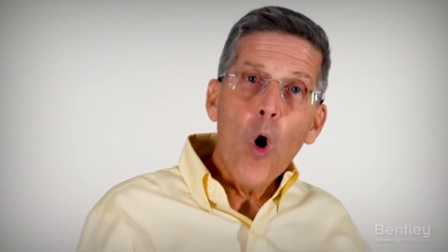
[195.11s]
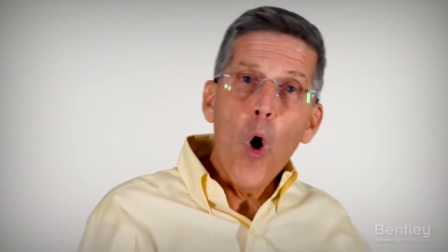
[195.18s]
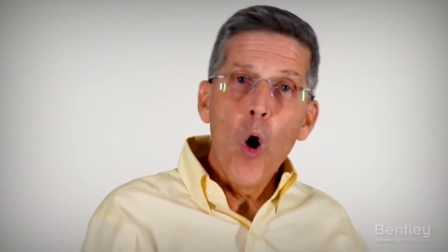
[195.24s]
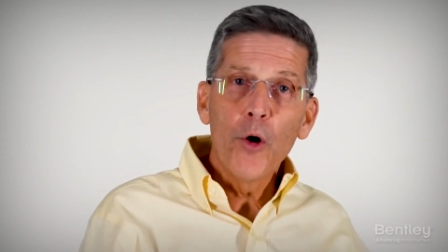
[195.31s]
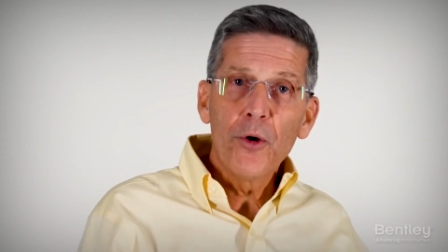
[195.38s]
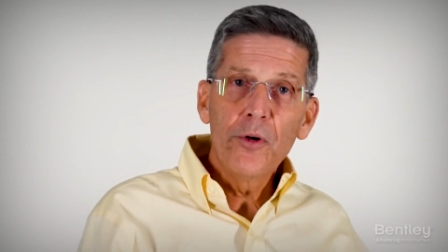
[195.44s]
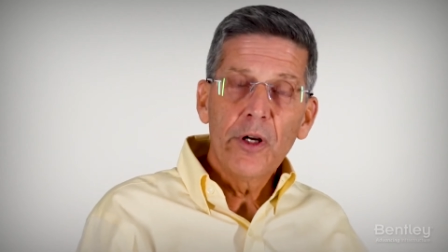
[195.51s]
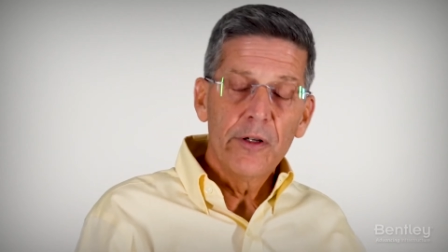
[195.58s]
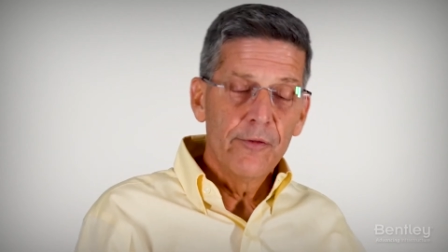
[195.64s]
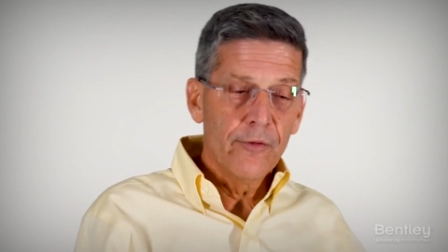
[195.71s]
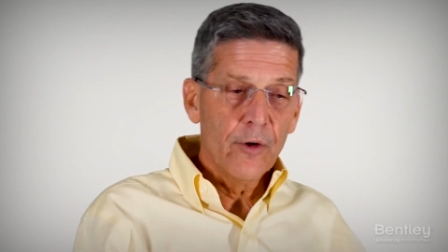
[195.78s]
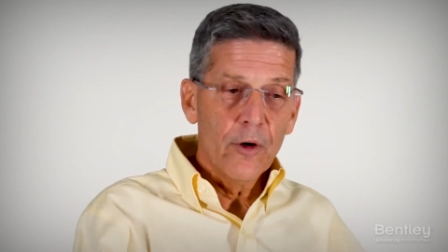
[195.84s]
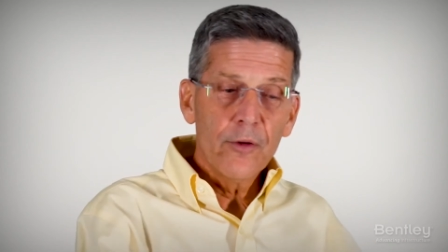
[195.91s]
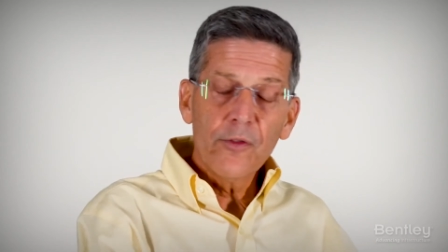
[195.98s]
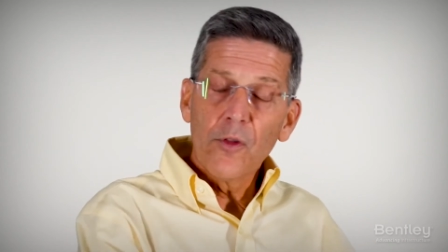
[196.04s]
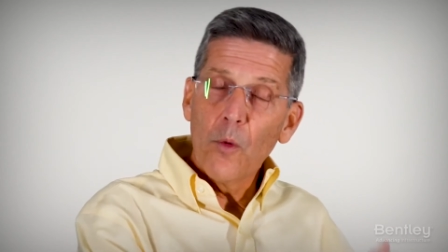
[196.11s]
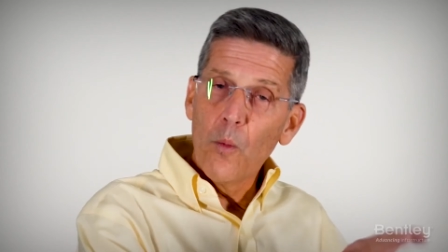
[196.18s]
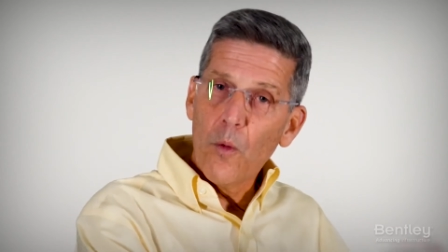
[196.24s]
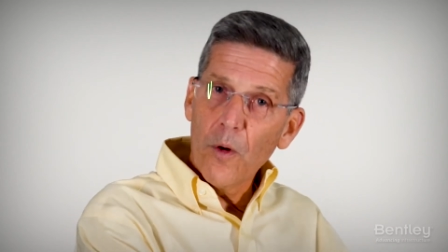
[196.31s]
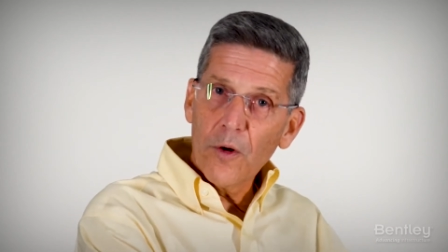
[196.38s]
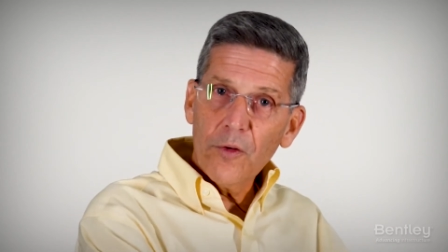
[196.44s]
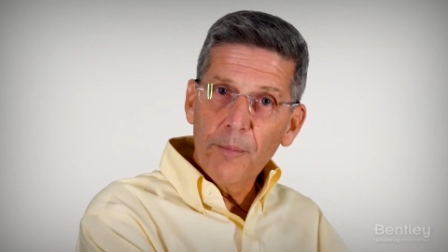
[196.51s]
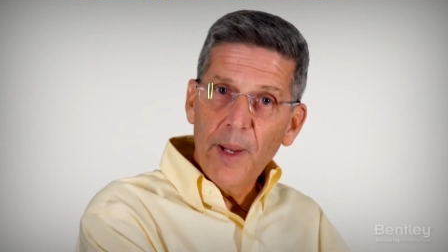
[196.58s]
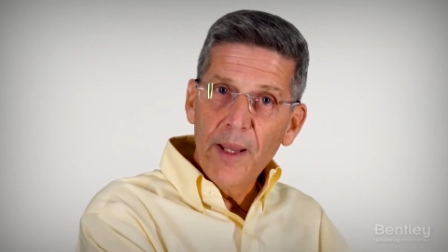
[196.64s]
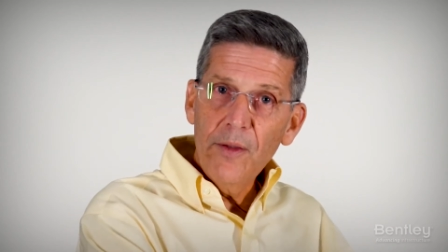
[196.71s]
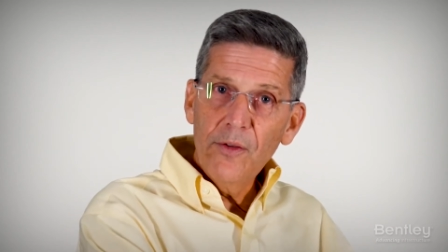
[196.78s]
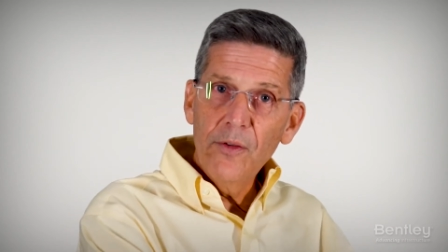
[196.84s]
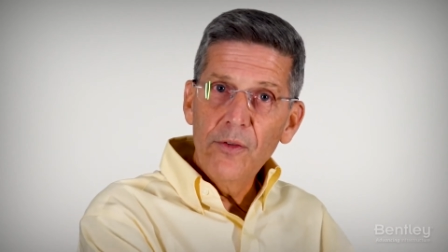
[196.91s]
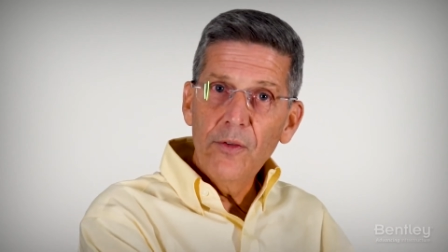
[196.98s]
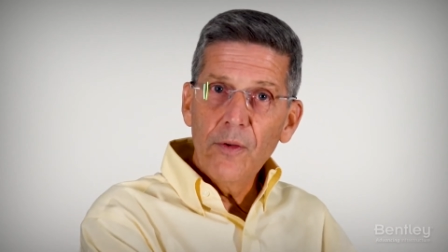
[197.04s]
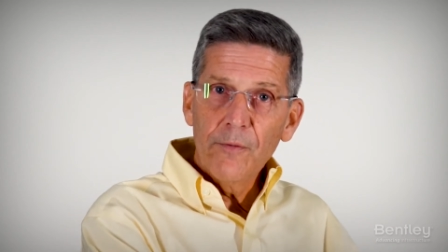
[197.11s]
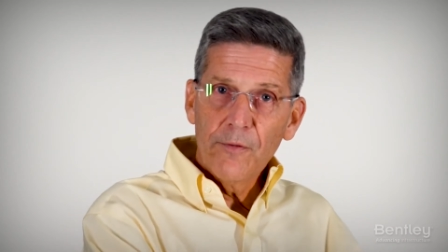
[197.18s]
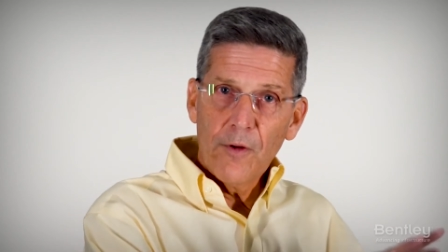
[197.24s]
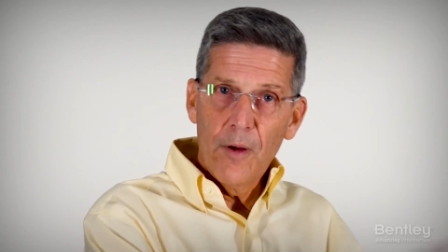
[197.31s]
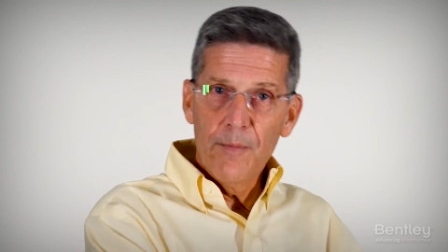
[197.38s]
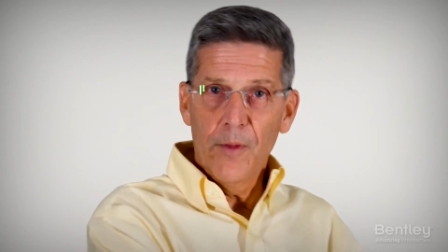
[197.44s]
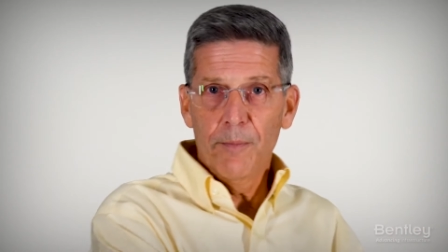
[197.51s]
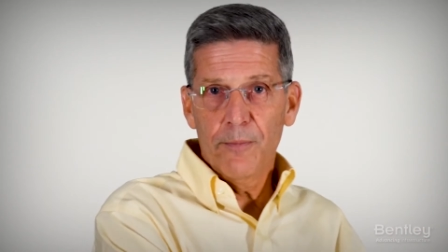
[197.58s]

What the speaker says: auto-convert the workspaces from the